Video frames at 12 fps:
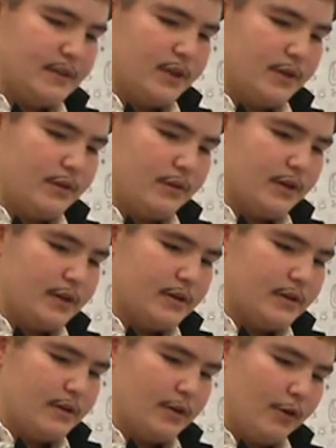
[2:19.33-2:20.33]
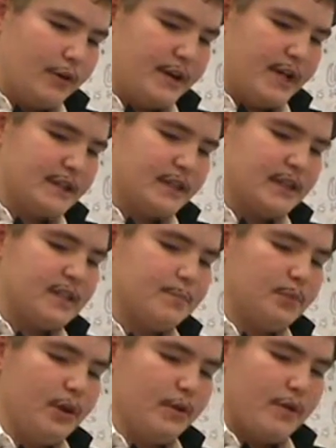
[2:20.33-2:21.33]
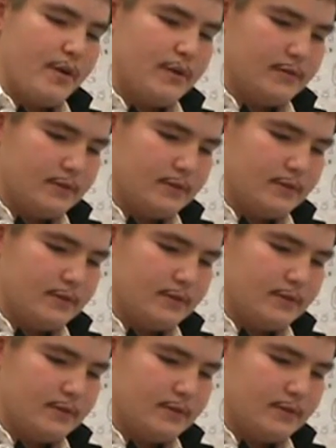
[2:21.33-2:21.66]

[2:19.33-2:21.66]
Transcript: load, or does it explode?